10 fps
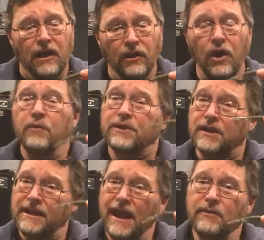along with
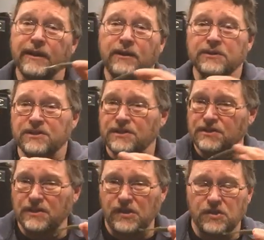a Ned rig, which is
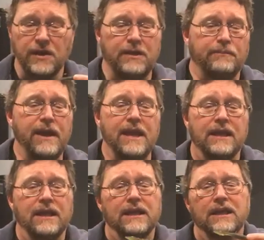just a straight
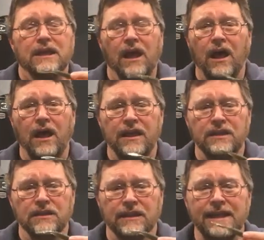bait,
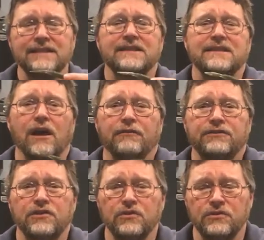it lends
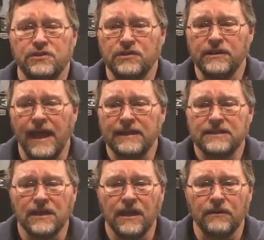itself to
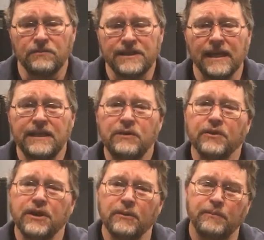that technique
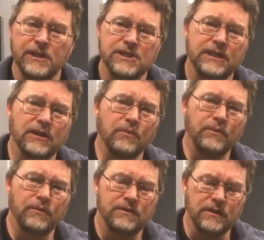where you can pitch it
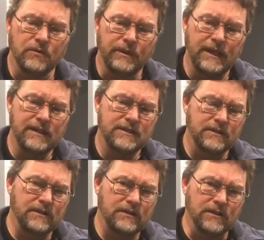into the
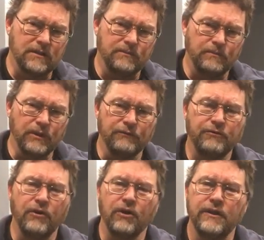weeds, to
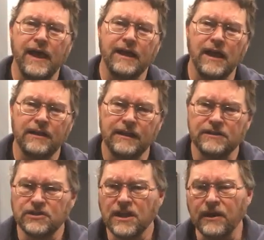milfoil and that kind of thing,
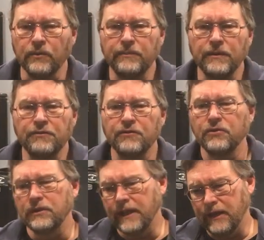and just kind of rip it
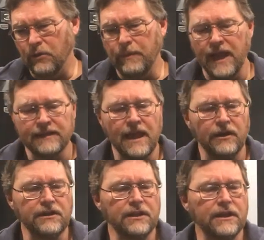through and let it go back
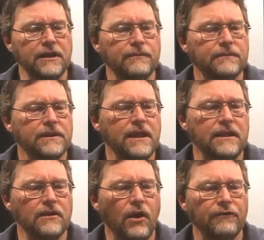down into there,
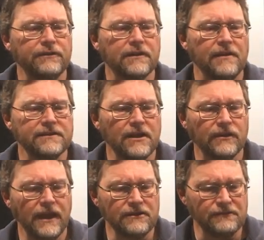and oftentimes
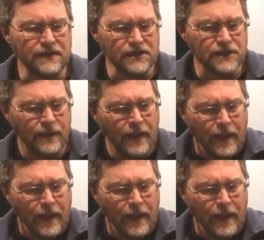that'll catch fish.